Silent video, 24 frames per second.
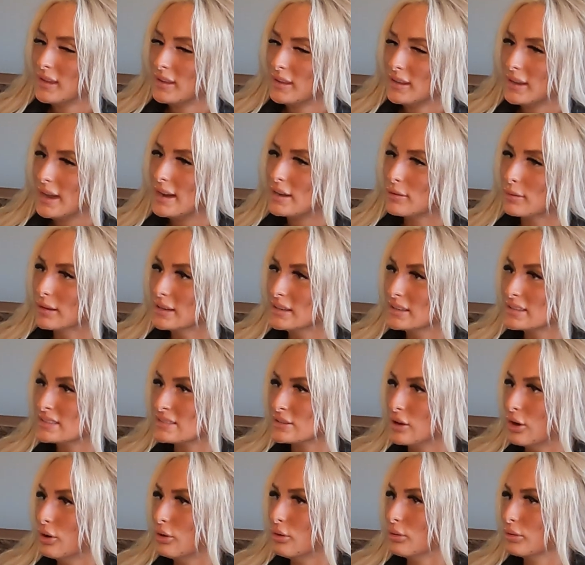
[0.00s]
Anyway,
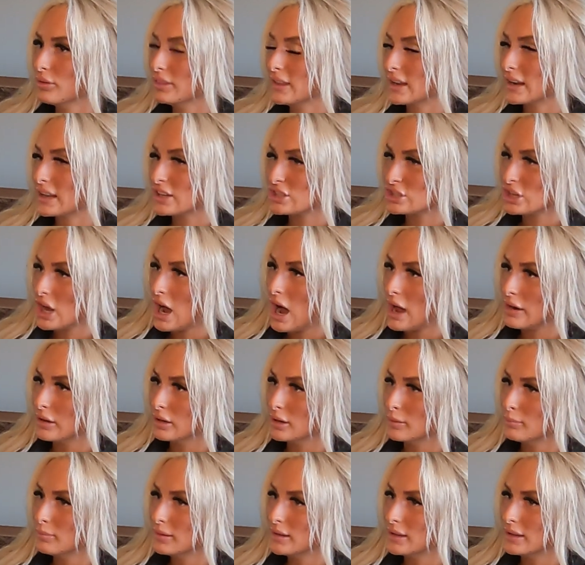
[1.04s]
so then I shot
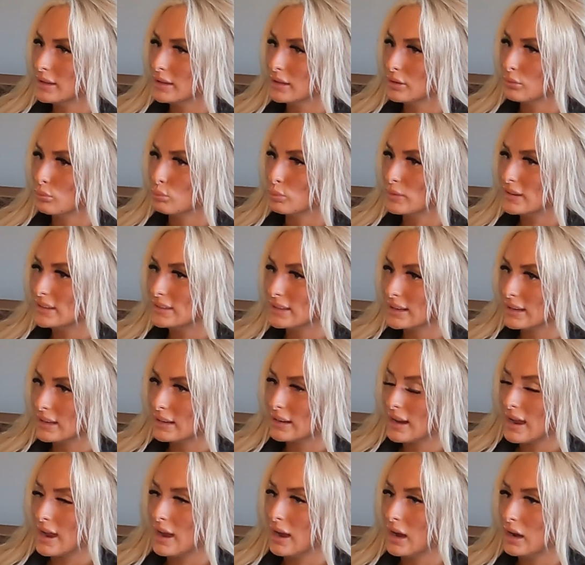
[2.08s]
them, and we didn't
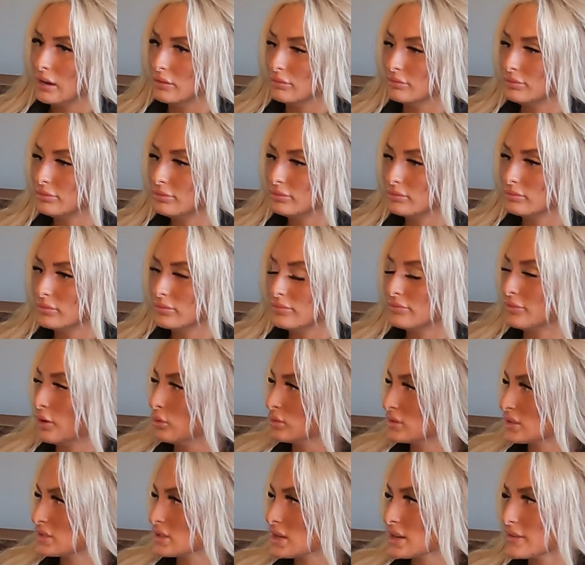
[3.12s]
have phone
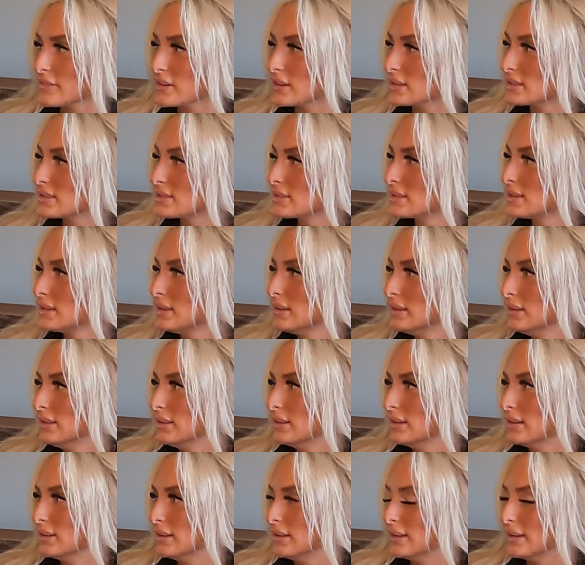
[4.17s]
service.
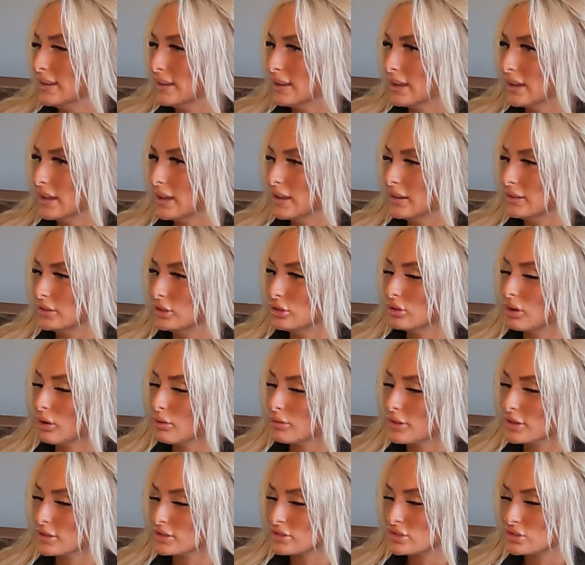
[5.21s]
Right. And, you know,
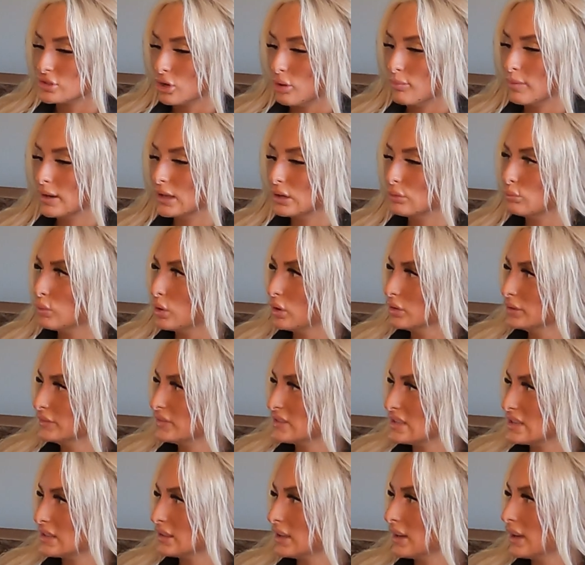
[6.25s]
there's so many wolves
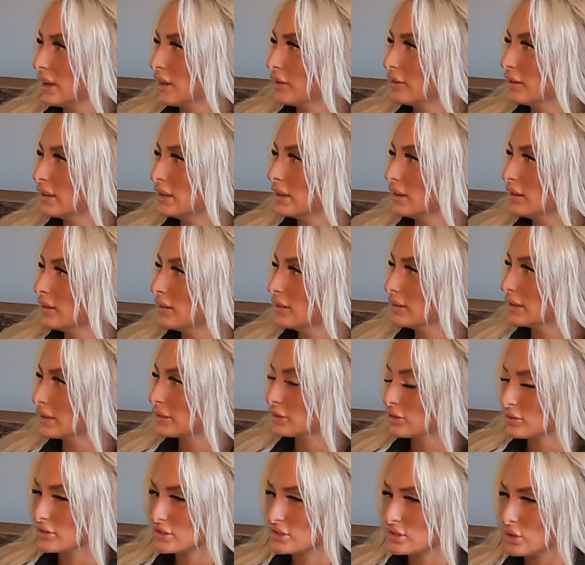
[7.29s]
in the area, like
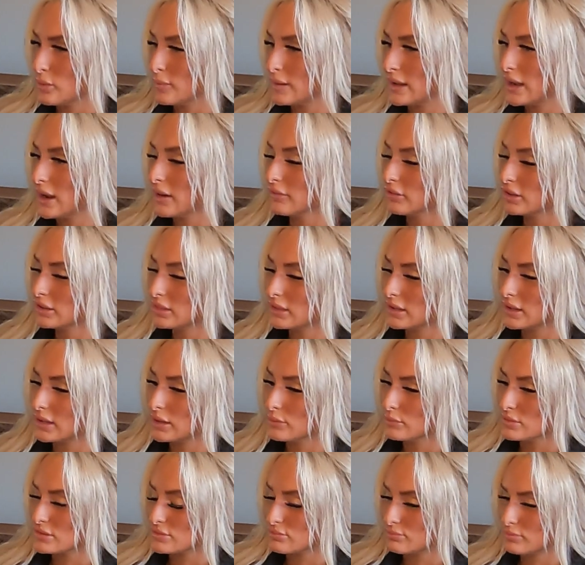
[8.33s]
there's so many everything.
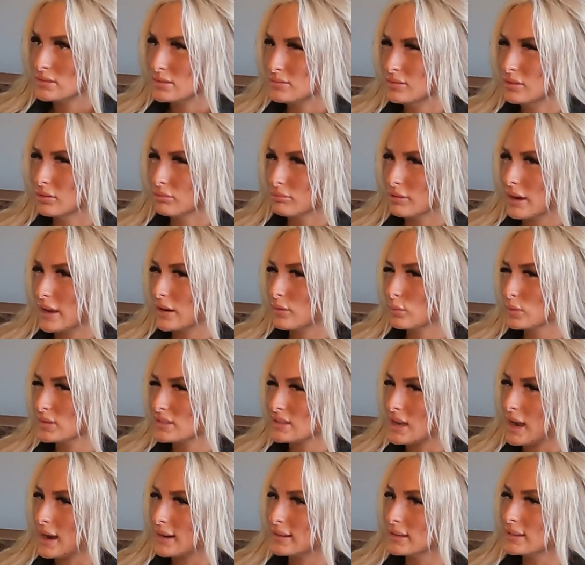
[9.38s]
The rain was
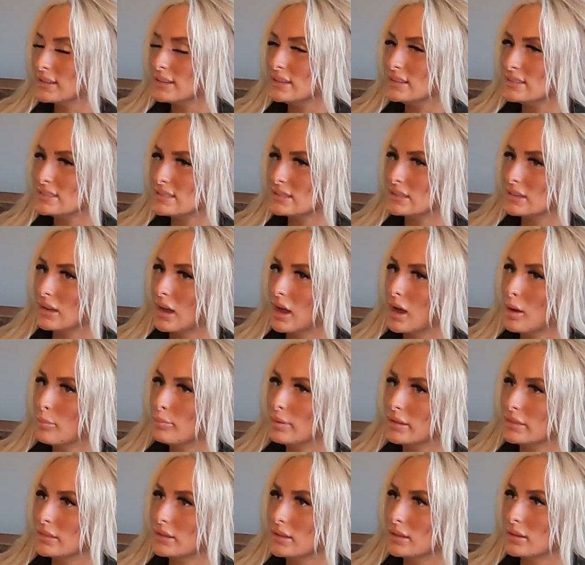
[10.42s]
kind of easing up,
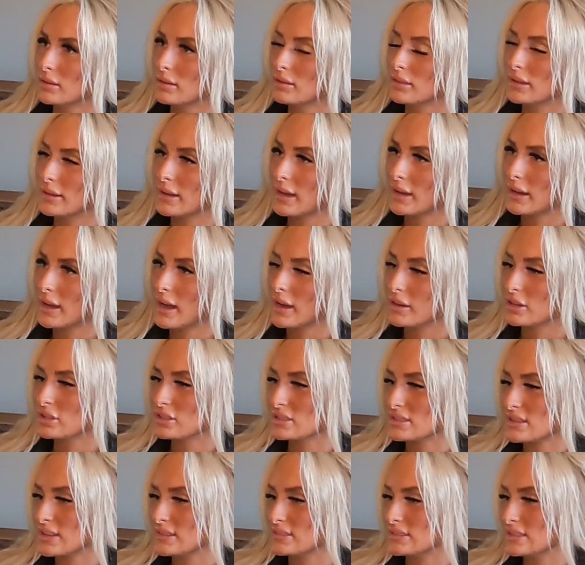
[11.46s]
and then like I kind of
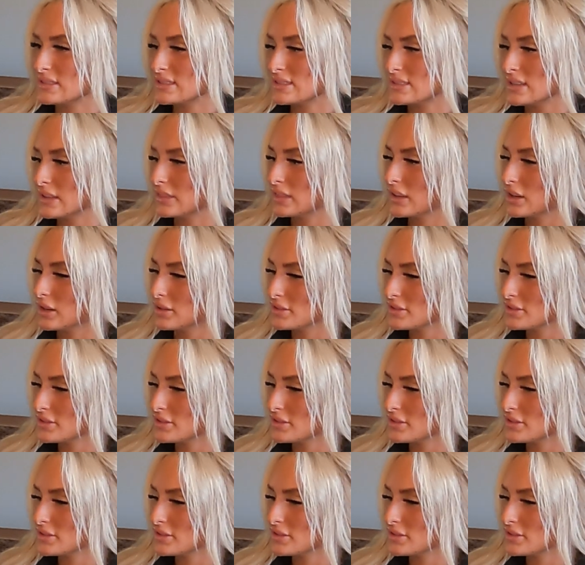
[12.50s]
just had to sit there.